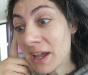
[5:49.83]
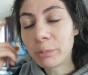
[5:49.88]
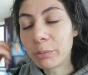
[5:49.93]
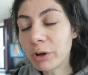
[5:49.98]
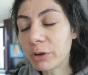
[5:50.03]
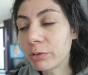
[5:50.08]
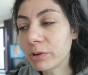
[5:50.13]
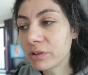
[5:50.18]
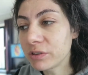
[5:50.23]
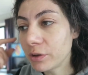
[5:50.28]
My
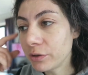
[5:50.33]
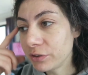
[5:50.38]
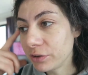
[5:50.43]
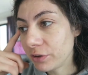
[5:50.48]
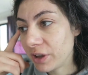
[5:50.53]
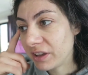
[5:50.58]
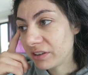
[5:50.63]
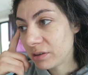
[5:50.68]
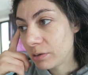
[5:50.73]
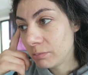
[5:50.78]
brother was
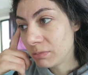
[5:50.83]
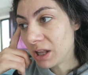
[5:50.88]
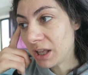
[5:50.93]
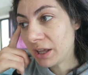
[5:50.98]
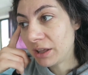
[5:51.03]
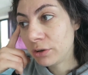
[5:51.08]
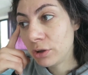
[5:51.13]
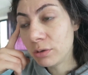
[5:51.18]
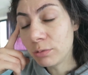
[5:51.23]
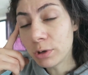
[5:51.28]
also asking
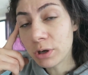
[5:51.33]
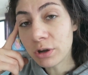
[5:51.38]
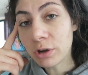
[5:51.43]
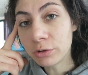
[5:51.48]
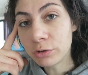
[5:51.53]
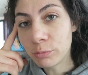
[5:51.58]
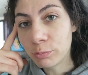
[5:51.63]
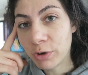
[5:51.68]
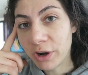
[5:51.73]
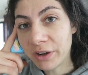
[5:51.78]
like, do you want to
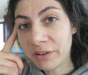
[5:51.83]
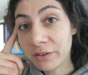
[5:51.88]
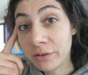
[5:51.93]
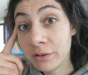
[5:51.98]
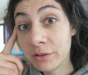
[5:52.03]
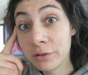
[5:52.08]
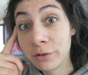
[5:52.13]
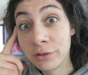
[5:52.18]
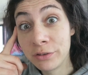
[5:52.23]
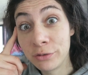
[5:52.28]
go to
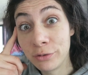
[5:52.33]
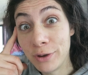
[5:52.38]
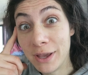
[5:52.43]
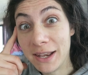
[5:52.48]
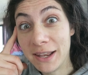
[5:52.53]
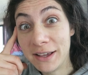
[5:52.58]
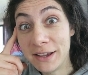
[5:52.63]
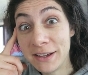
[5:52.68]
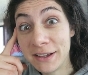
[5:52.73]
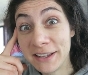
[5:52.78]
Brighton,
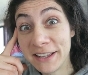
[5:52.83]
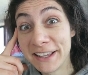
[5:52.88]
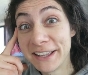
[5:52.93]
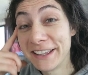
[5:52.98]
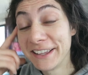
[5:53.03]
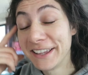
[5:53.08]
Uzuela?